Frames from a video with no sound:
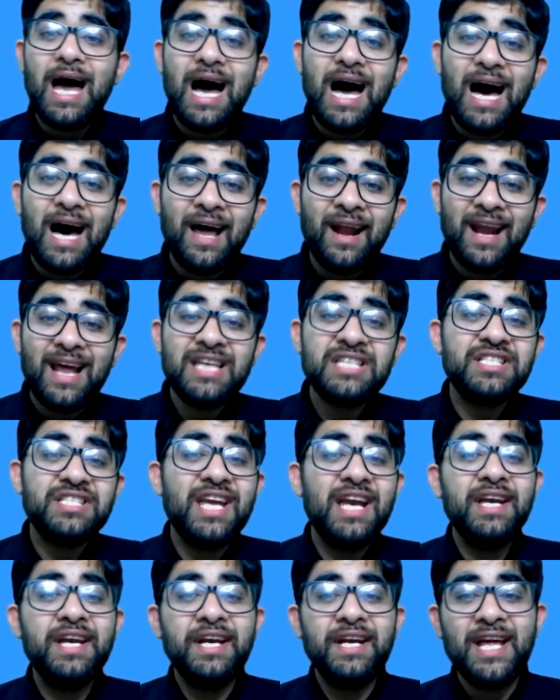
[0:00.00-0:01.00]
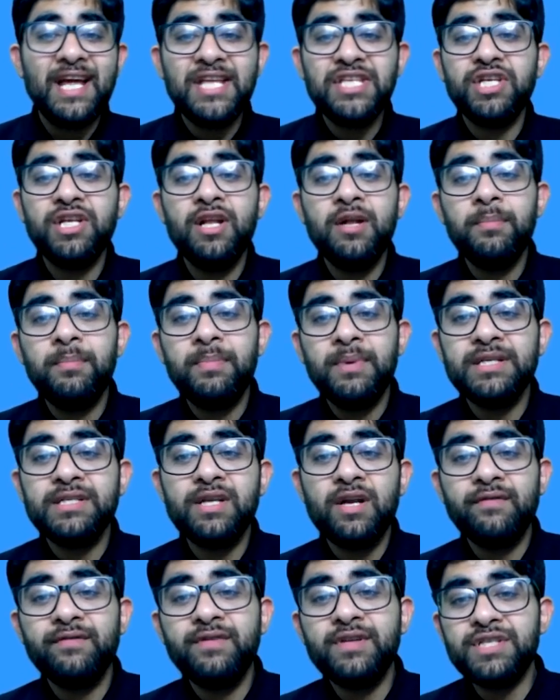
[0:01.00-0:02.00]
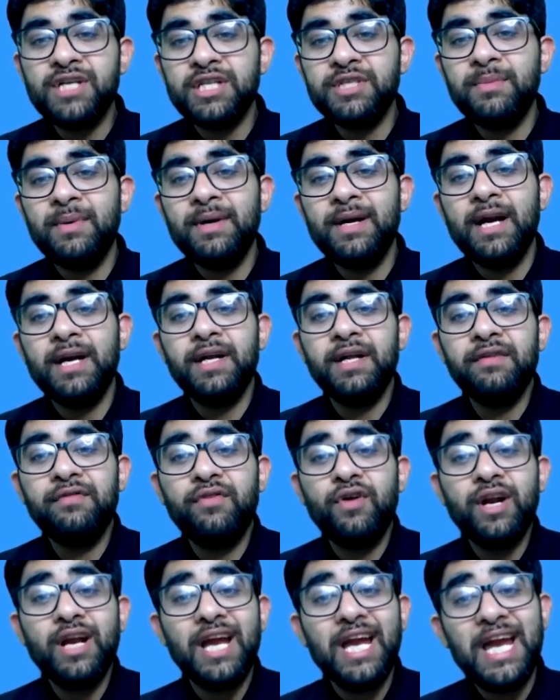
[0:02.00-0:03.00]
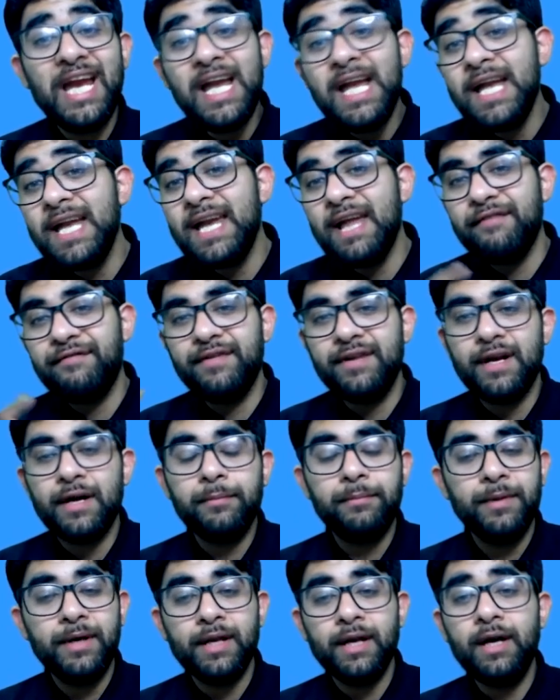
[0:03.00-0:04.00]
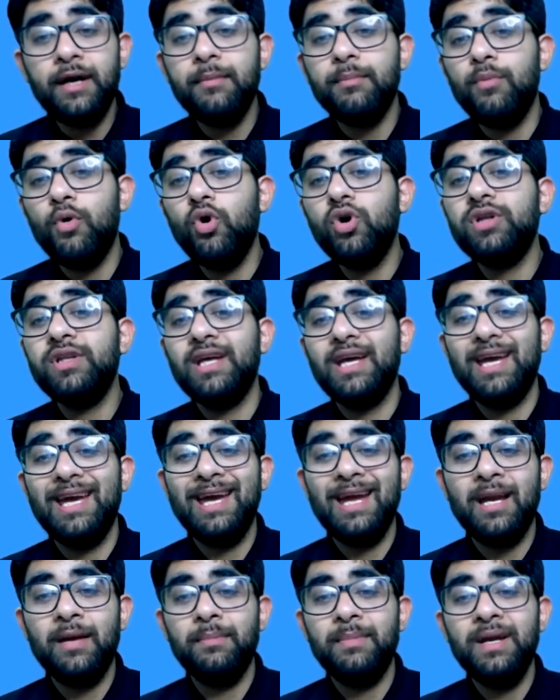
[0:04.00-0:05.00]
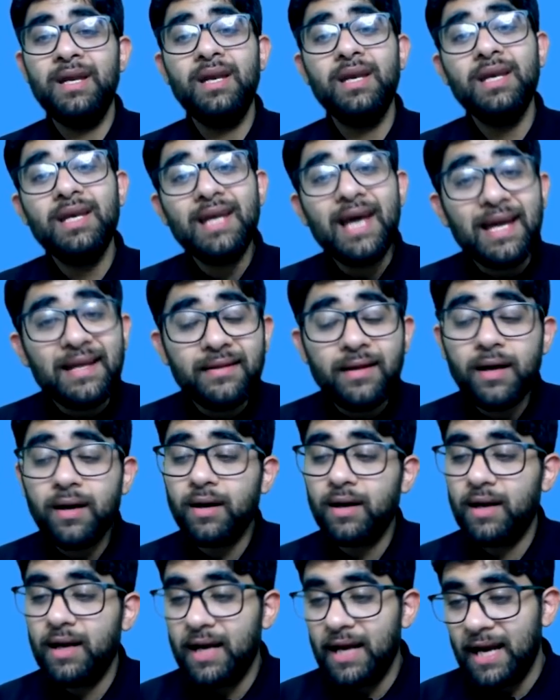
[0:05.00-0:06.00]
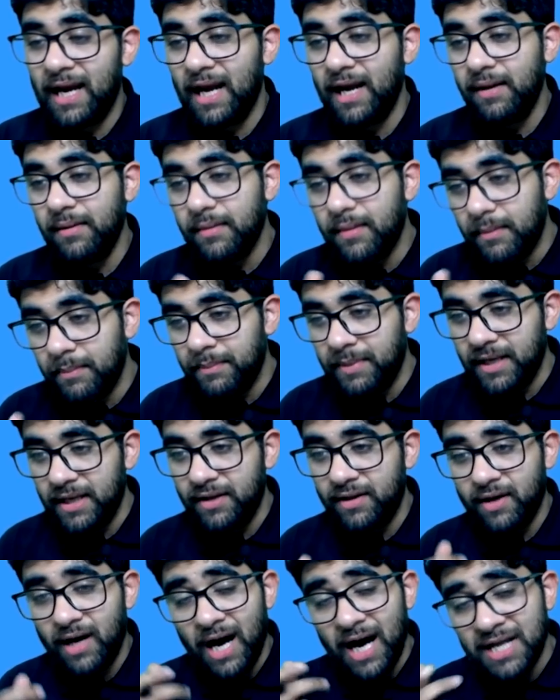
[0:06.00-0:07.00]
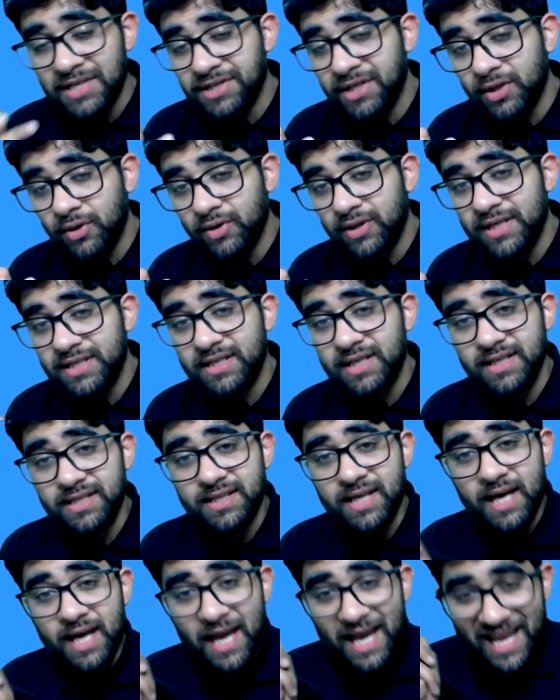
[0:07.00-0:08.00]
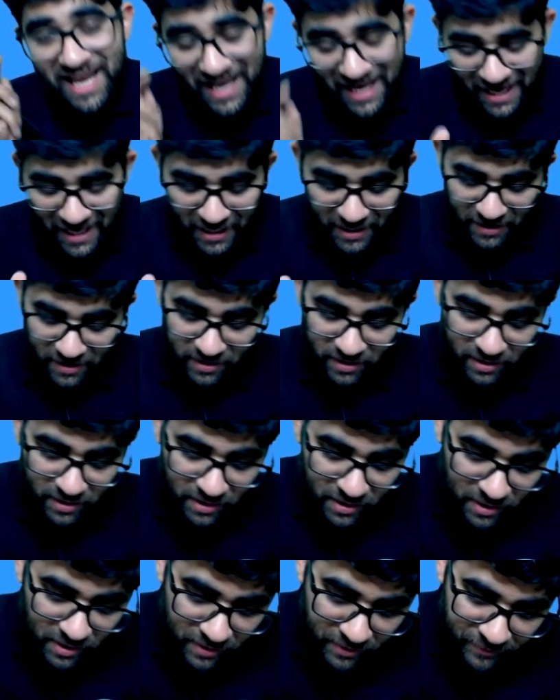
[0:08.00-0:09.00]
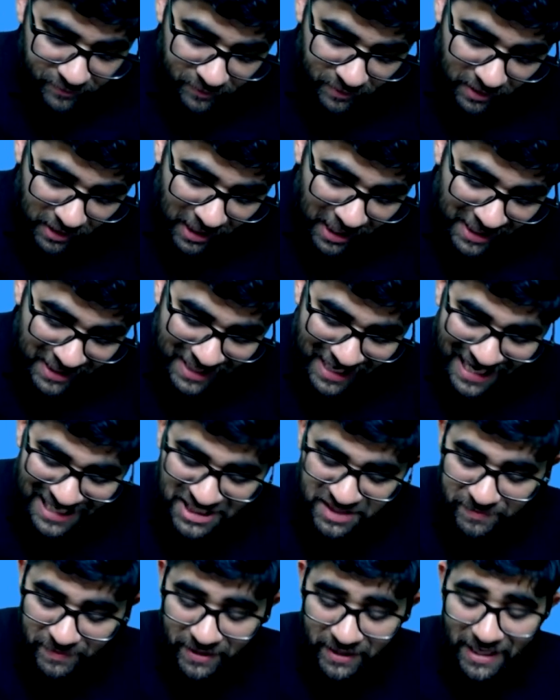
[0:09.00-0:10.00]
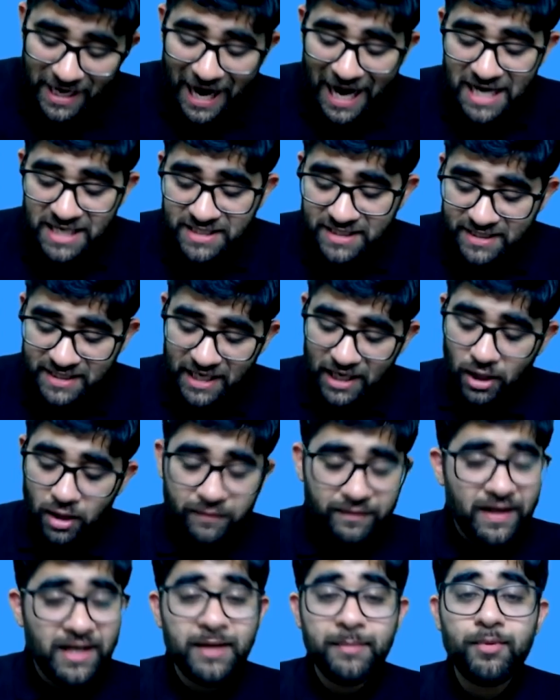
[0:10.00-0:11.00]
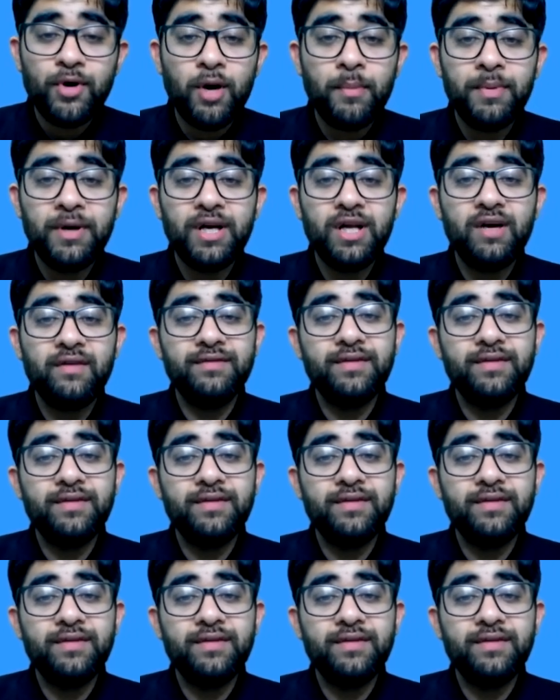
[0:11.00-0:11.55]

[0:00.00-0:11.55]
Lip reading: arrest and detention in prison of the judgment debtor for indefinite period, both A and B, neither A and B. The answer to this is A. Attachment and sale of any property of